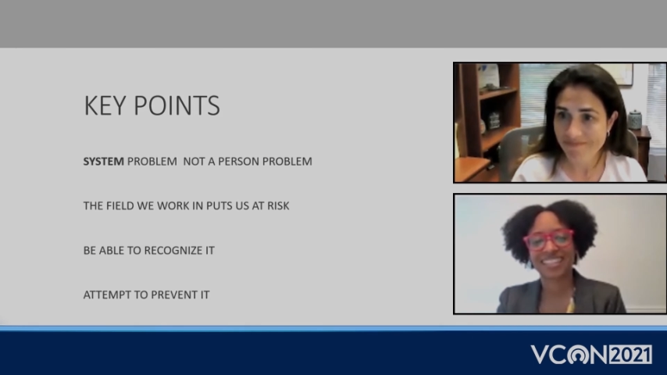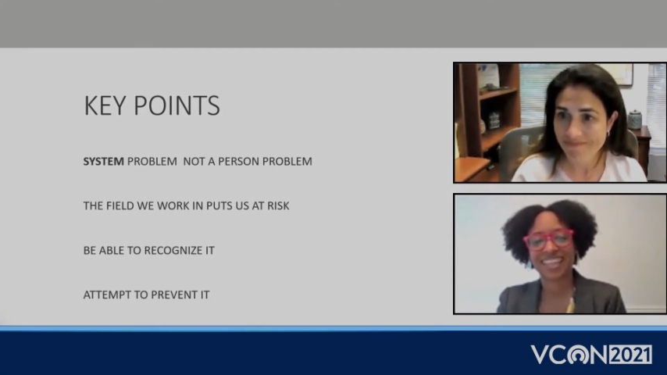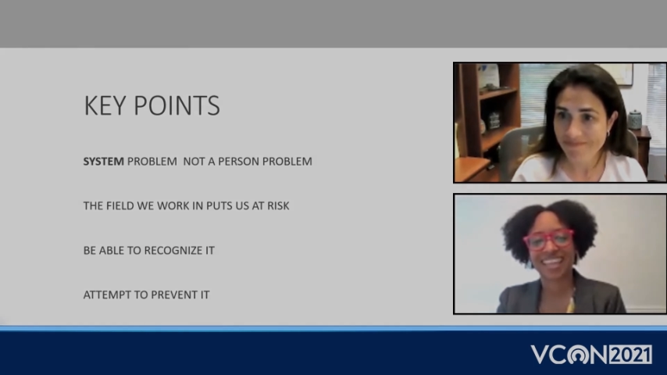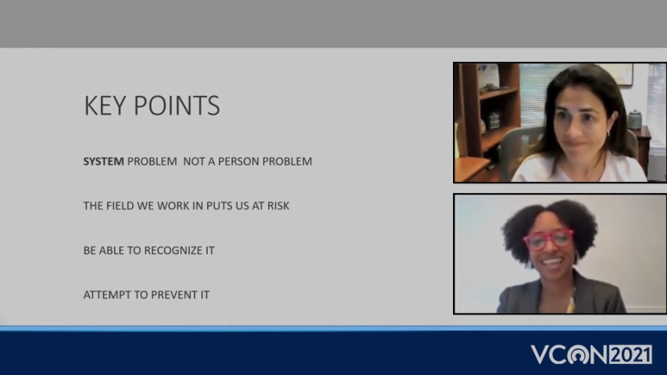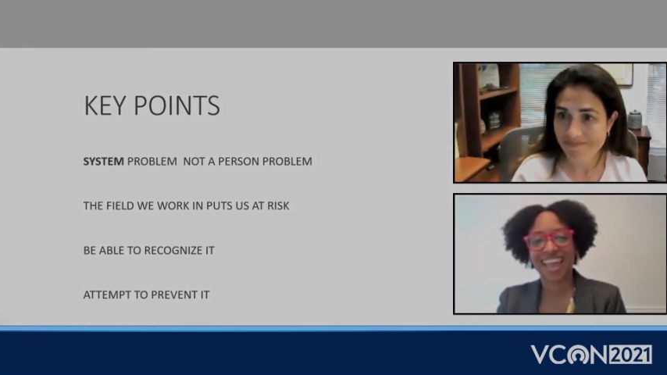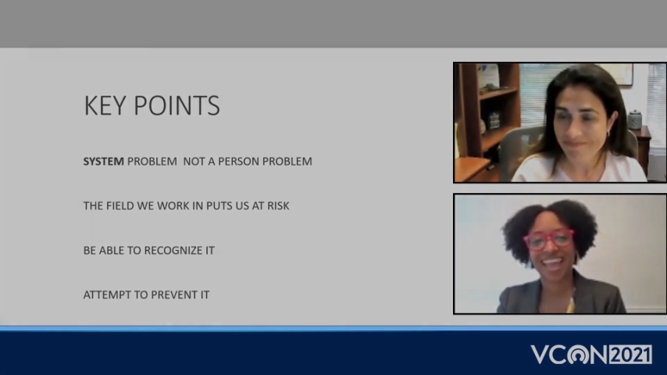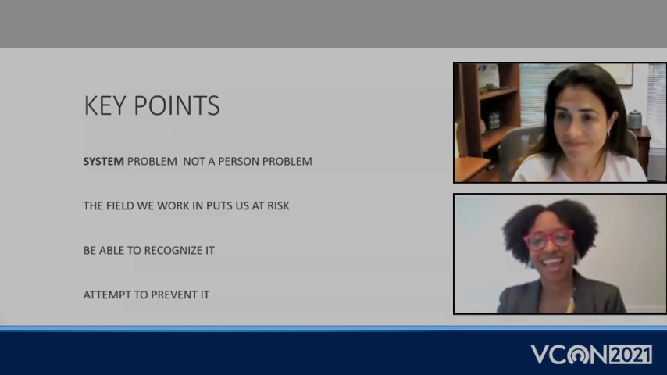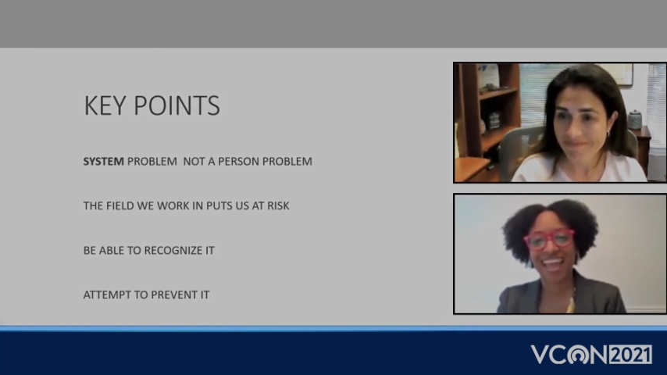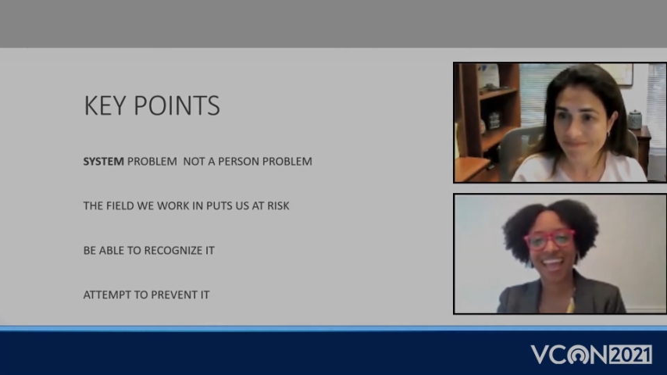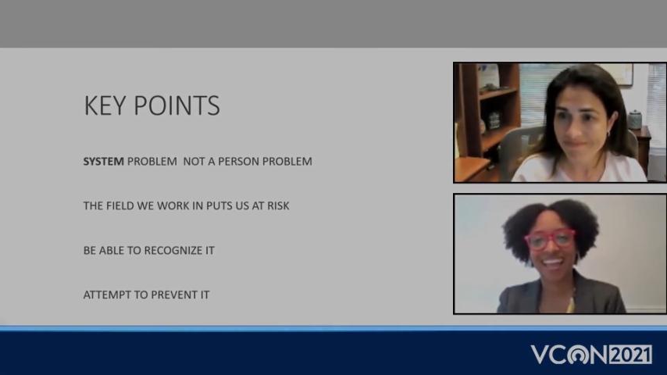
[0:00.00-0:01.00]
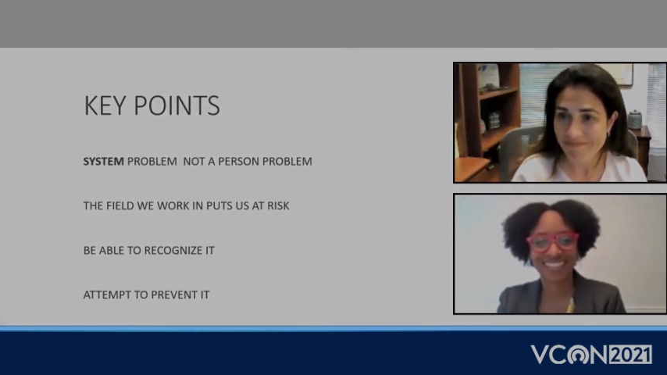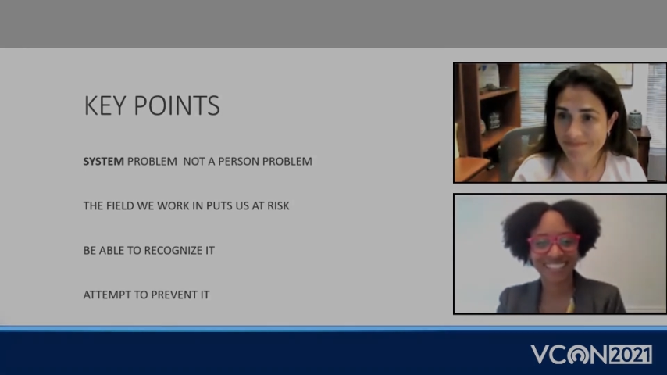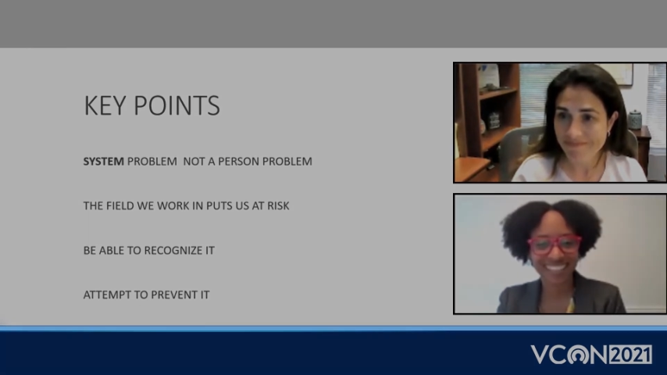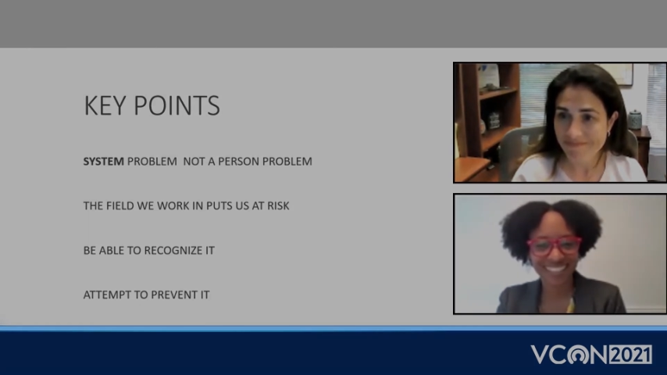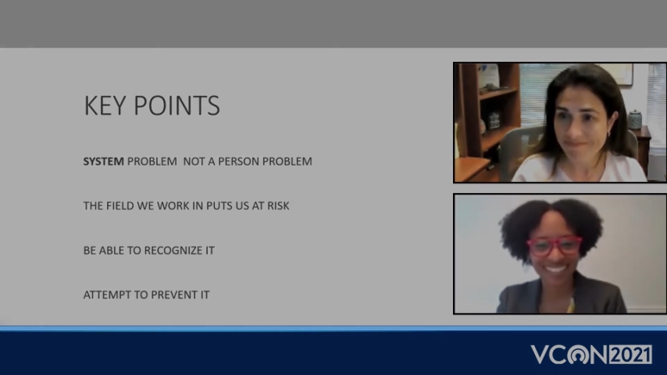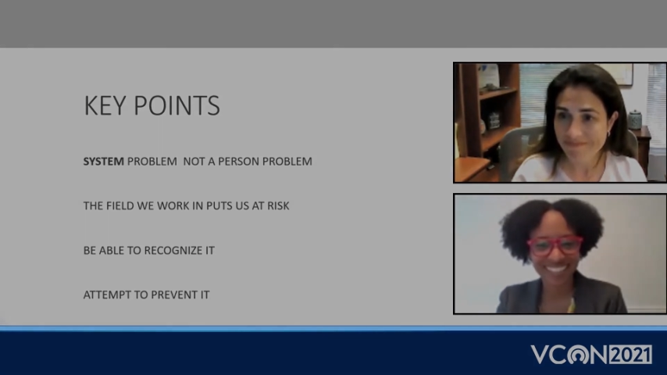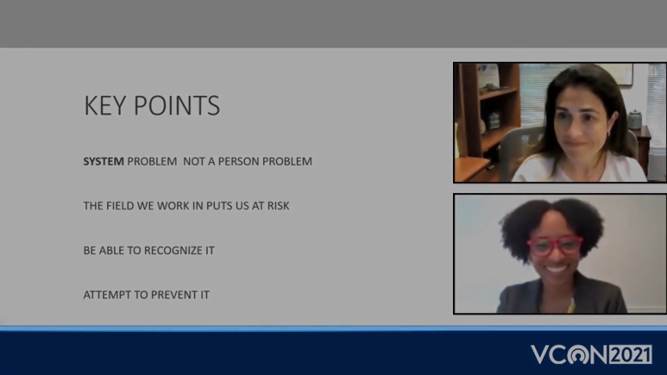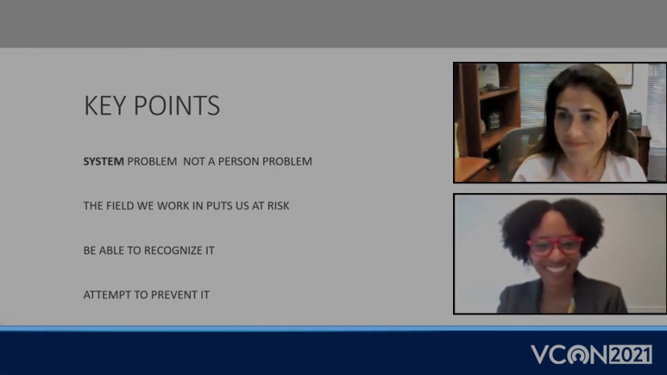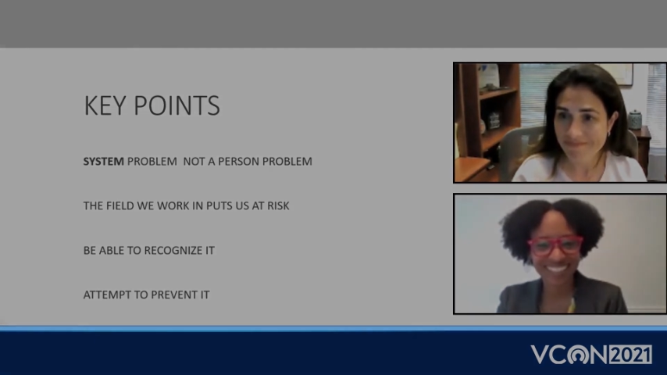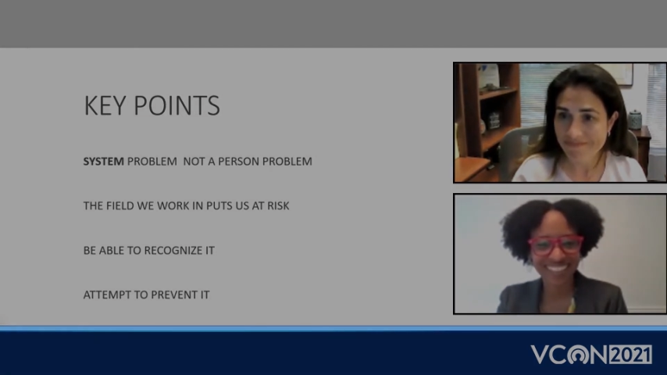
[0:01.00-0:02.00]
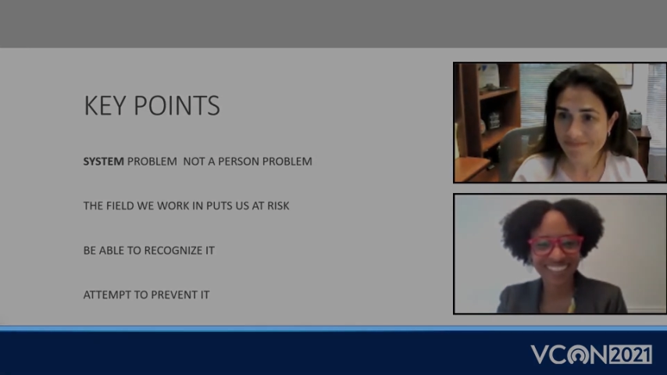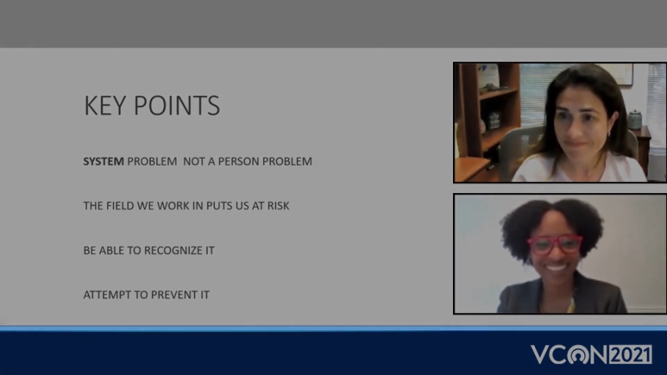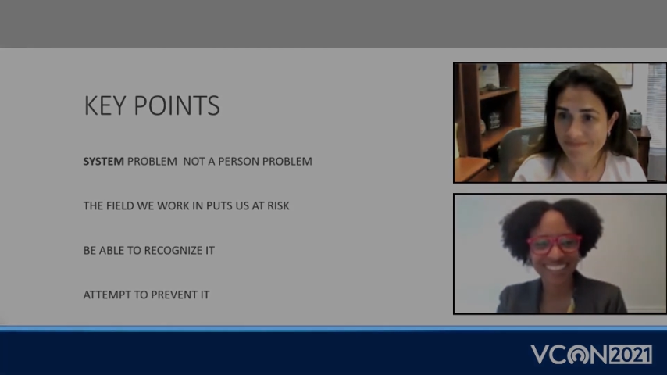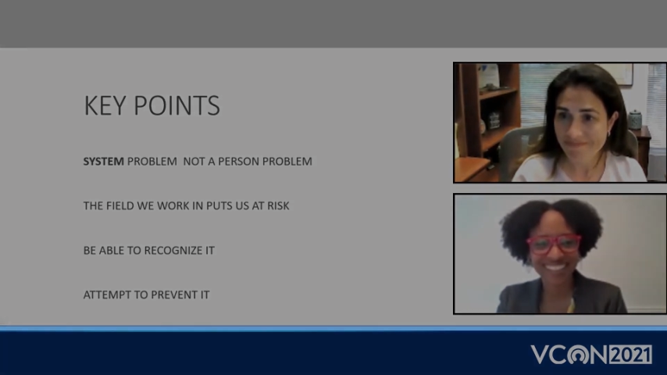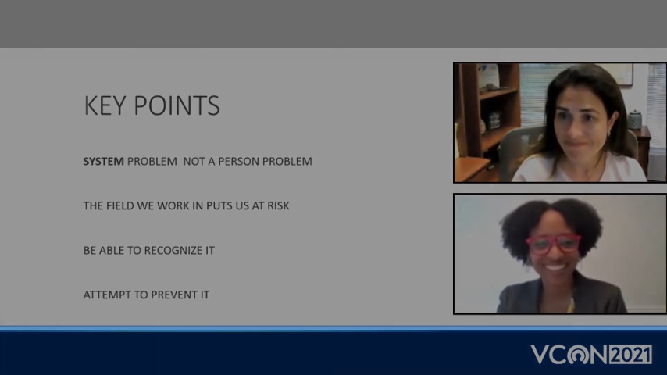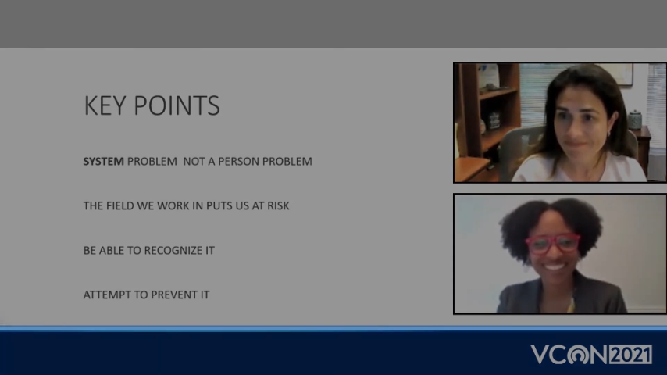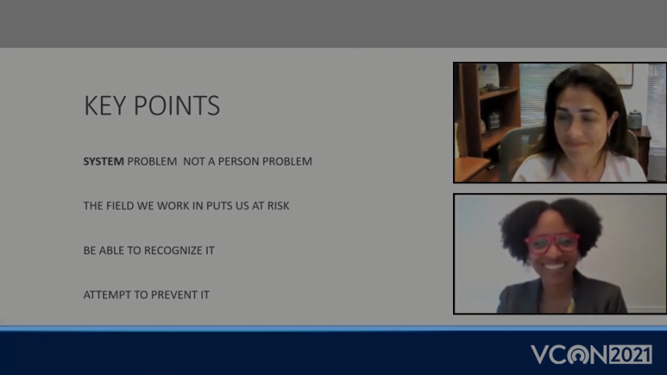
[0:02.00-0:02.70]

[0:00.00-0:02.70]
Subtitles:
Nobody speaks.